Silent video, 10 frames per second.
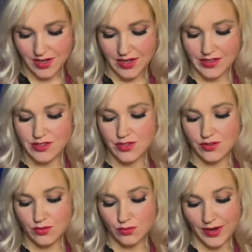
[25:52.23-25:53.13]
He took
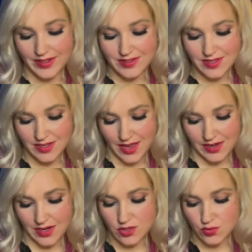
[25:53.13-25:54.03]
the reins again
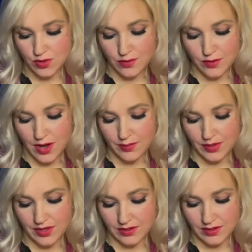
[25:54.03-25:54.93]
and drove
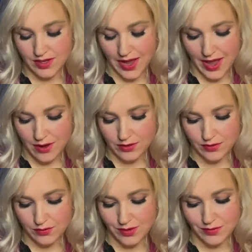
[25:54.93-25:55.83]
uphill out of the
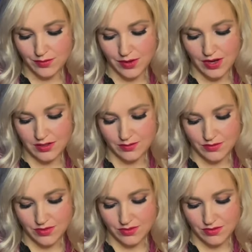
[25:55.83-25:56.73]
river
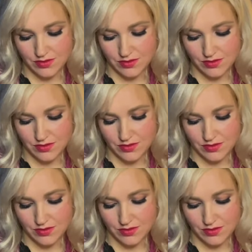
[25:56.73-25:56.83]
bottoms.